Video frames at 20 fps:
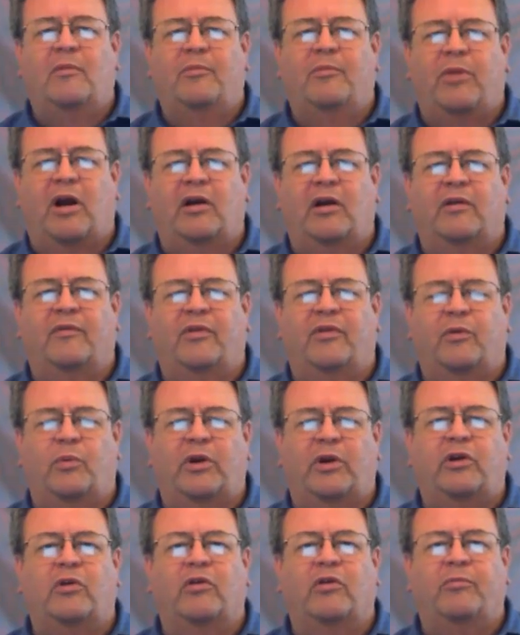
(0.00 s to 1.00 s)
part of the
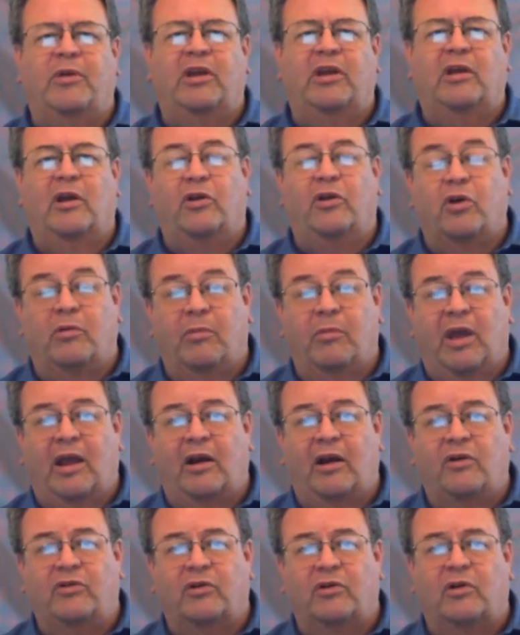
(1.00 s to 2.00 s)
rigor of being a good
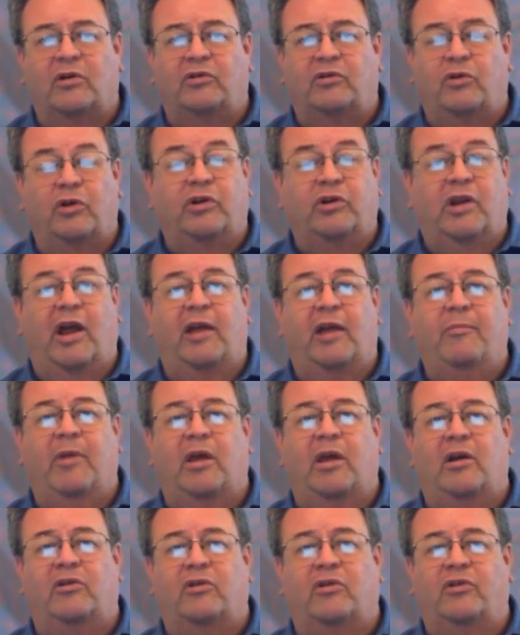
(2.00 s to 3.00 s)
manager, or a good time
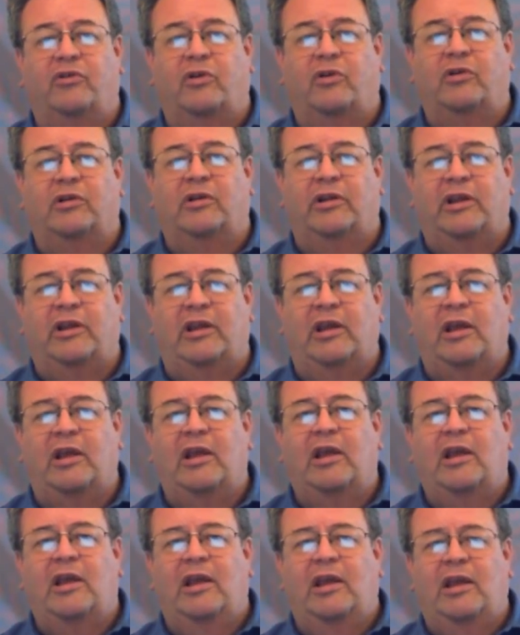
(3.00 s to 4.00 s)
manager certainly,
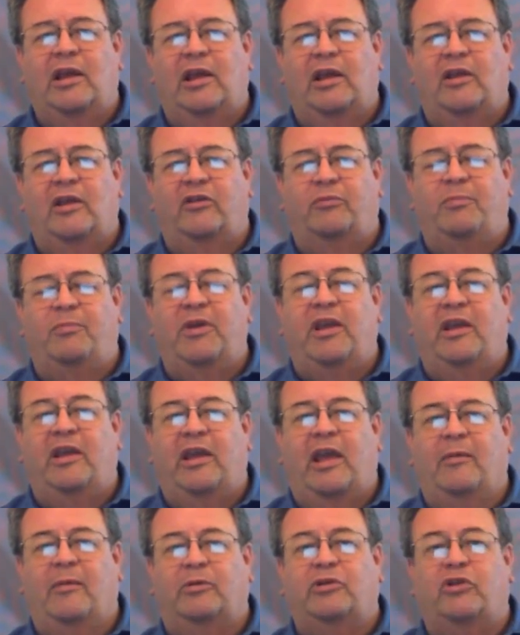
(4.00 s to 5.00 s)
is being
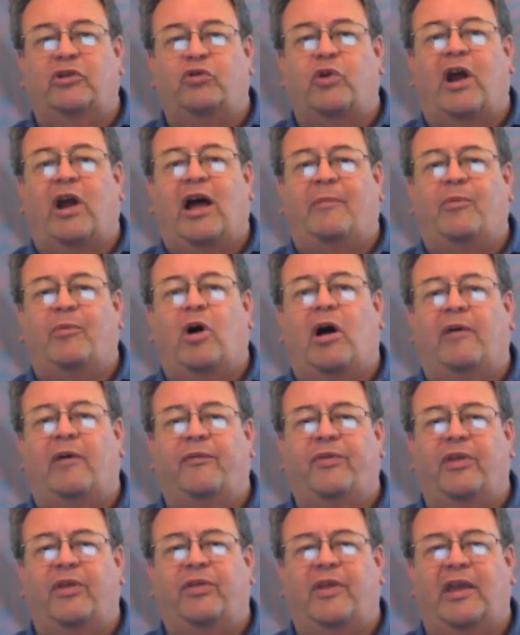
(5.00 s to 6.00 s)
able to drop
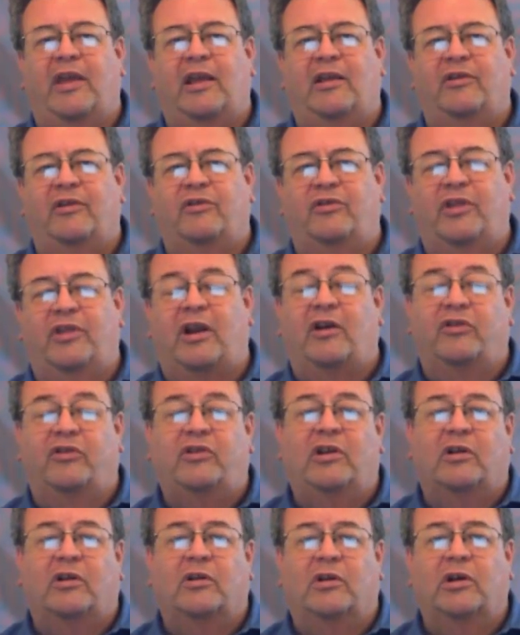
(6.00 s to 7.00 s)
off the things that are
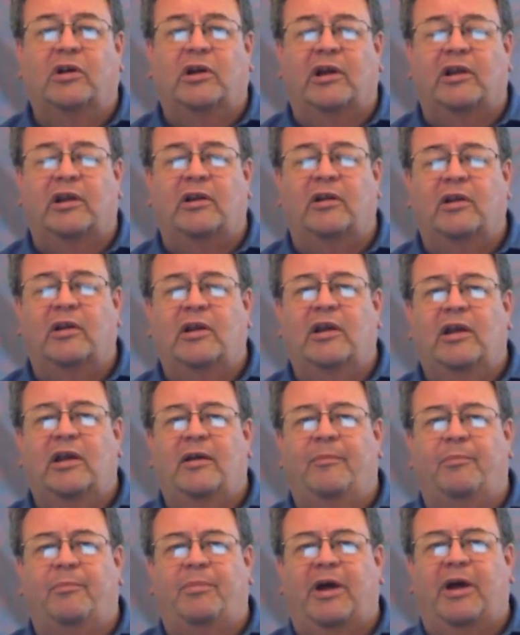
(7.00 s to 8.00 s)
still good,
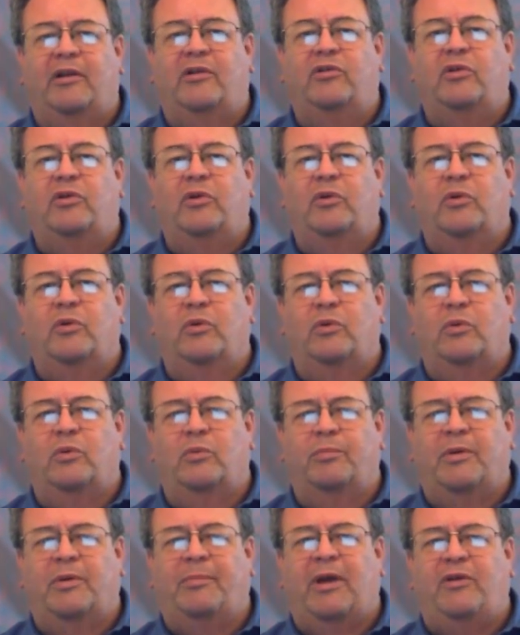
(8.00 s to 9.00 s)
but
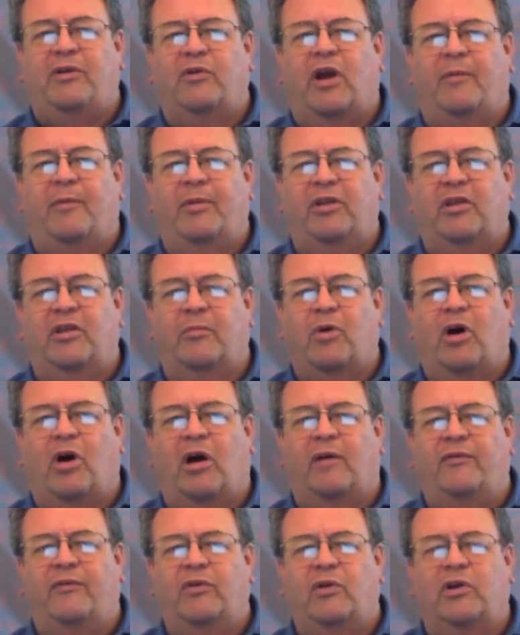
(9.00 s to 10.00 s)
by dropping them
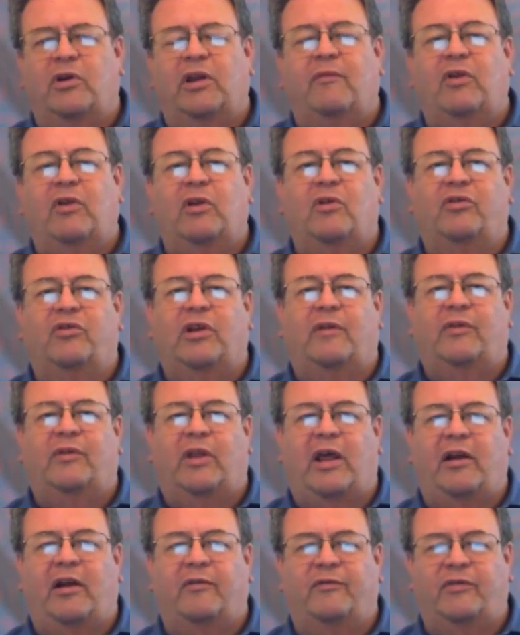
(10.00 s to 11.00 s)
off, you're giving yourself a
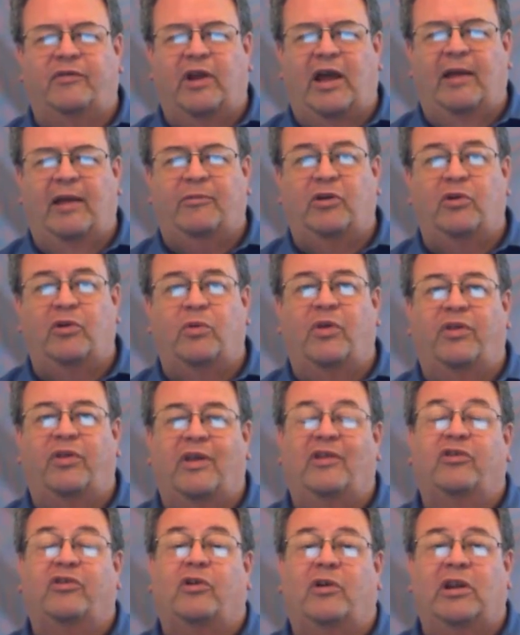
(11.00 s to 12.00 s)
lot of time to do the
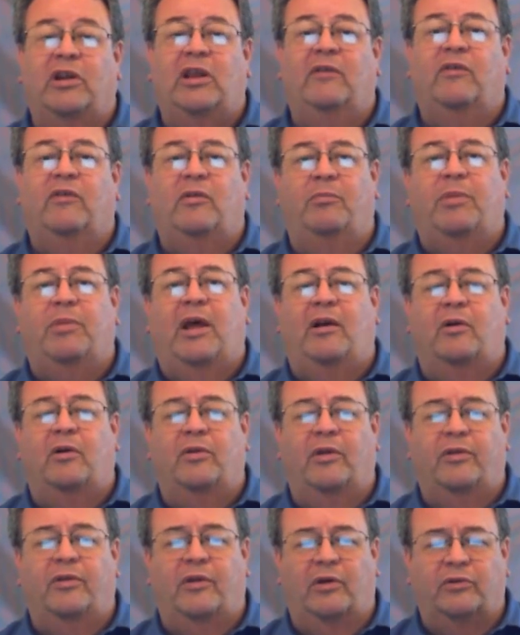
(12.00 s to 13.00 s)
things that are even better
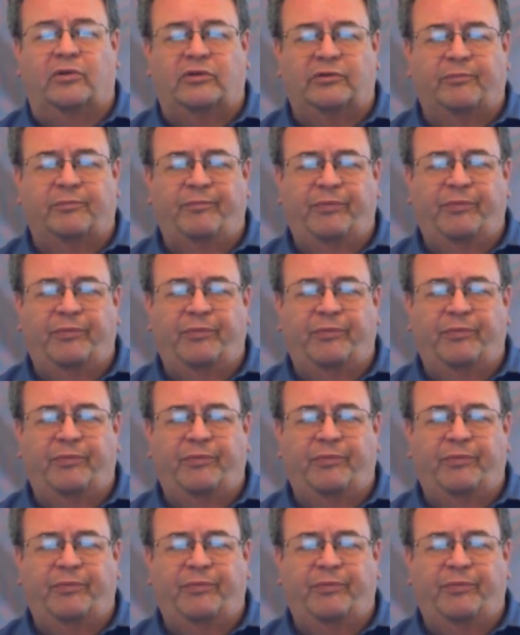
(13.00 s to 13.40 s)
than those.